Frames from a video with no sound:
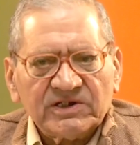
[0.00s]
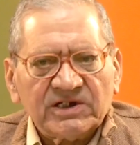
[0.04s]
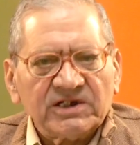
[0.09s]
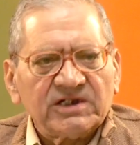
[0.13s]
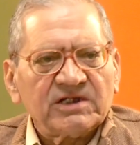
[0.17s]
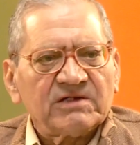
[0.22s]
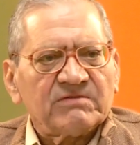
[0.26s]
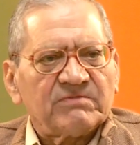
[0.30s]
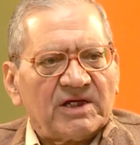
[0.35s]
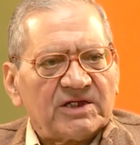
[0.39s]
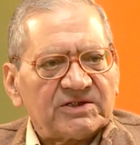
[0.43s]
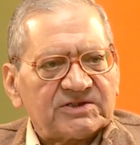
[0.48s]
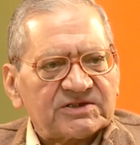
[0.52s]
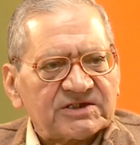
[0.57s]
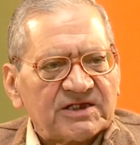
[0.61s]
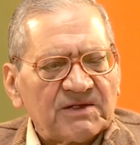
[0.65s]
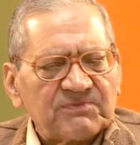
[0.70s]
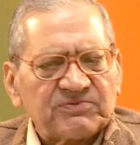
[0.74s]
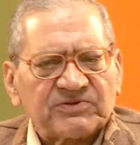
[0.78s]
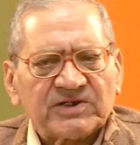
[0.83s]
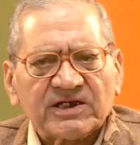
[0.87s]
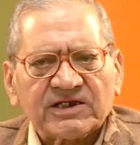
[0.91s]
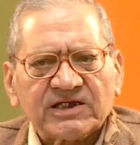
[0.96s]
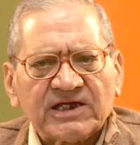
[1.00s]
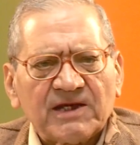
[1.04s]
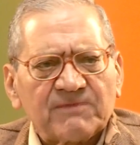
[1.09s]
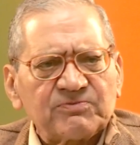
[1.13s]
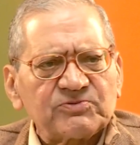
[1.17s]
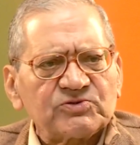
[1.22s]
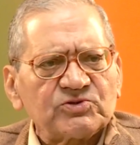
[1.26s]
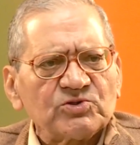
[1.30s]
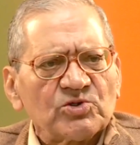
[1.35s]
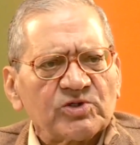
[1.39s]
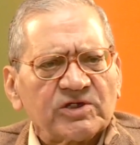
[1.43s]
Indian manuscripts are
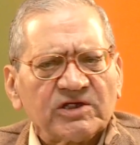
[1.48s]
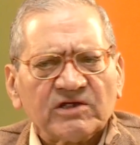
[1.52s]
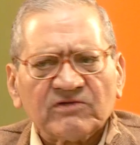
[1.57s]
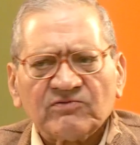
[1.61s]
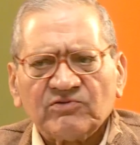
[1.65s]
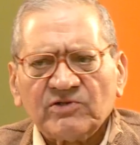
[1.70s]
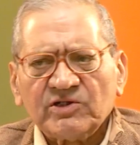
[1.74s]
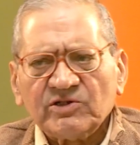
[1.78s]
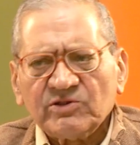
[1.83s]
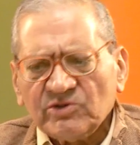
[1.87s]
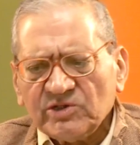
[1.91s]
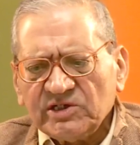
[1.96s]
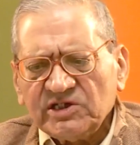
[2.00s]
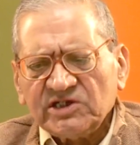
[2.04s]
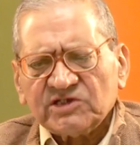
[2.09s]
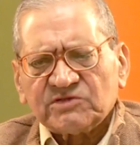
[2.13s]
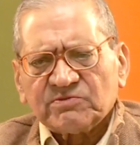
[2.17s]
kept so carefully.